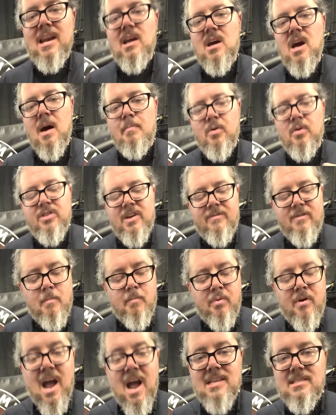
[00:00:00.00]
a couple
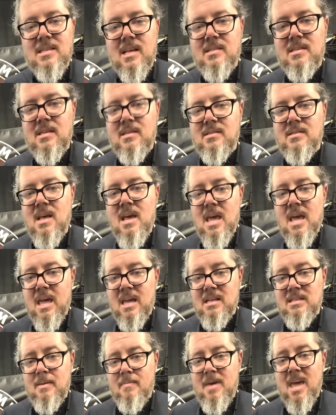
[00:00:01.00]
different processes
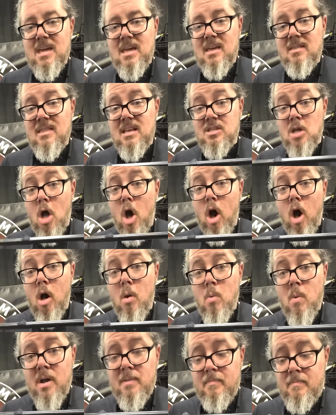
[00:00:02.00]
into making this
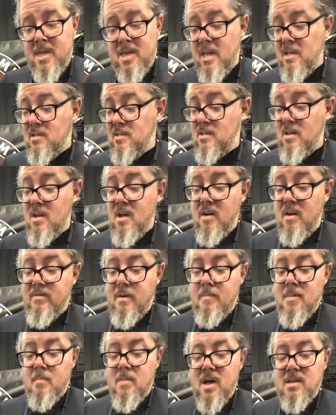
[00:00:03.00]
all one piece.
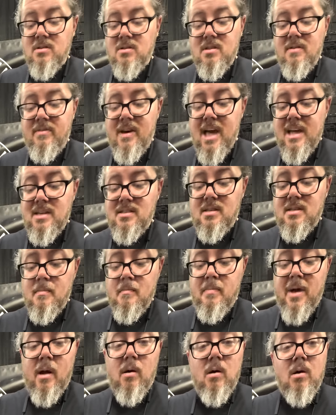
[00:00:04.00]
From the muzzle device,
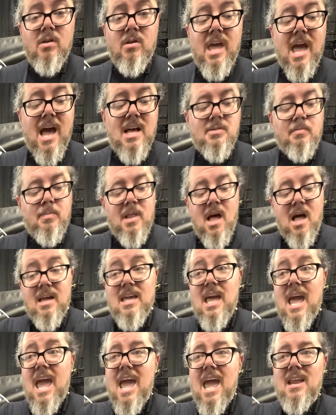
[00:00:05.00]
barrel, gas
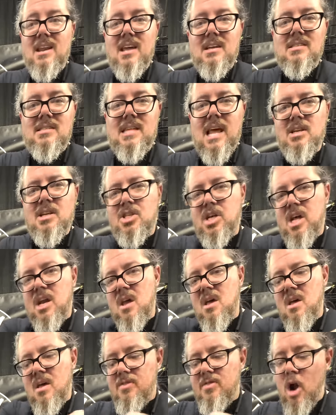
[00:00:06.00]
block, and extension,
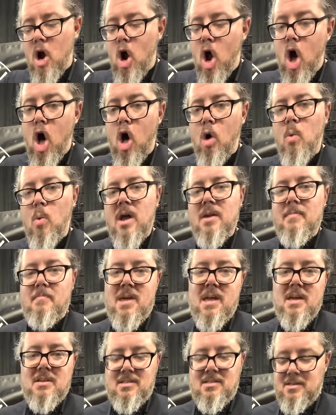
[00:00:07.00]
they're all one
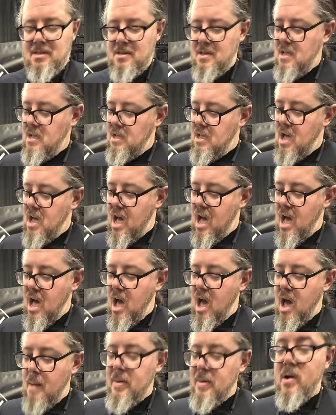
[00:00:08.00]
piece.
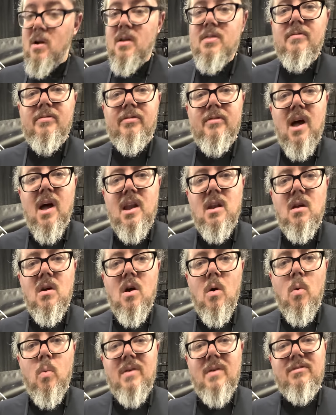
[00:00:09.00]
Up here in the front,
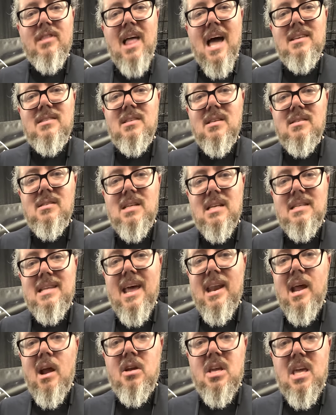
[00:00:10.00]
we've licensed a
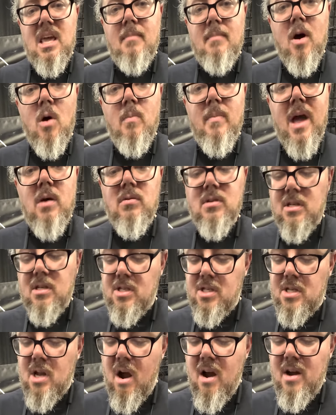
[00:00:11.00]
dead air chemo mount to
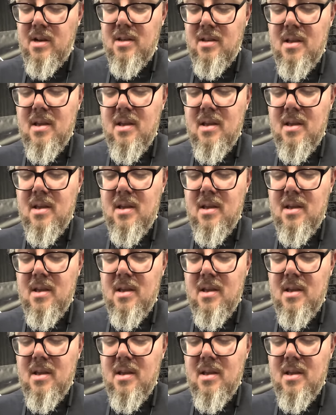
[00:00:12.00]
start.